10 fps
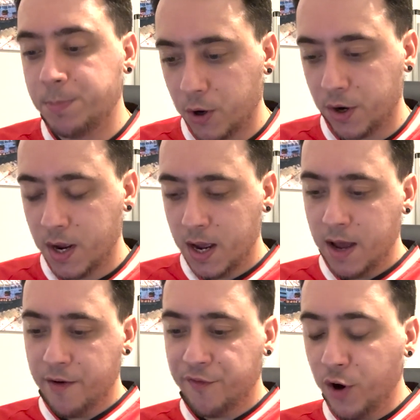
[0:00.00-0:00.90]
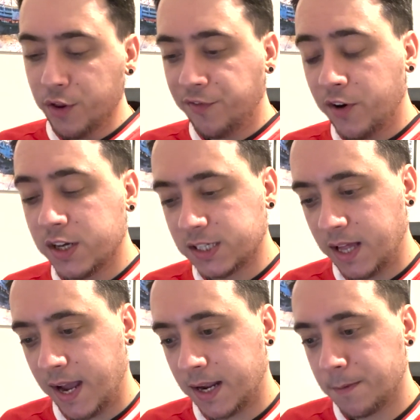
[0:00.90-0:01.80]
But for the first
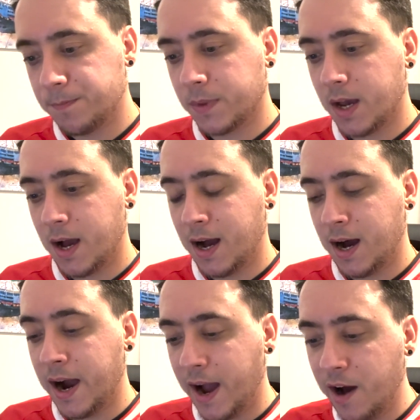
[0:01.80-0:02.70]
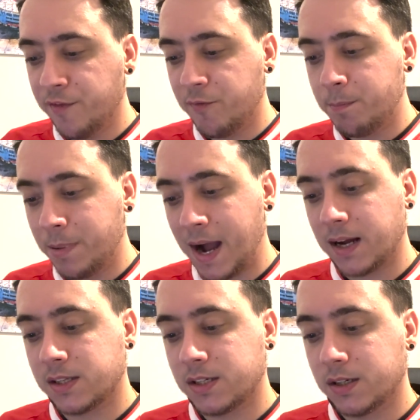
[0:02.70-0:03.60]
leg, I have
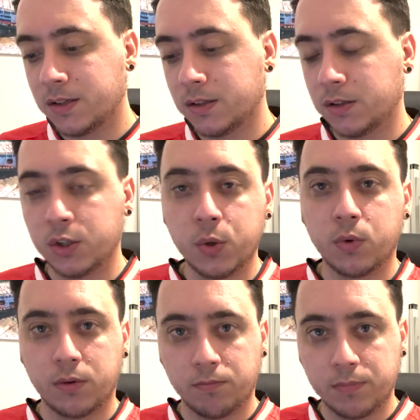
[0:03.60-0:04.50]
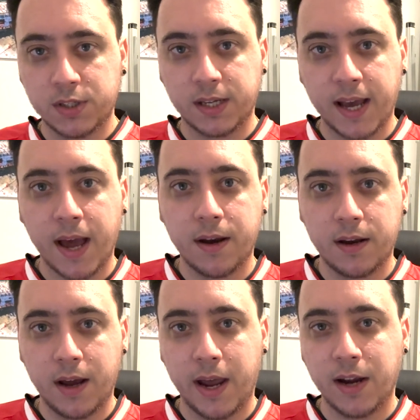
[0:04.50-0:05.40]
backed Luton to get
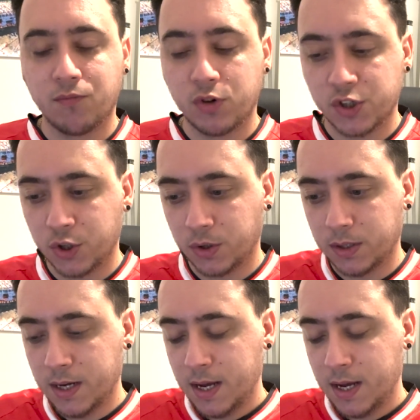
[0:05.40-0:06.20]
a result.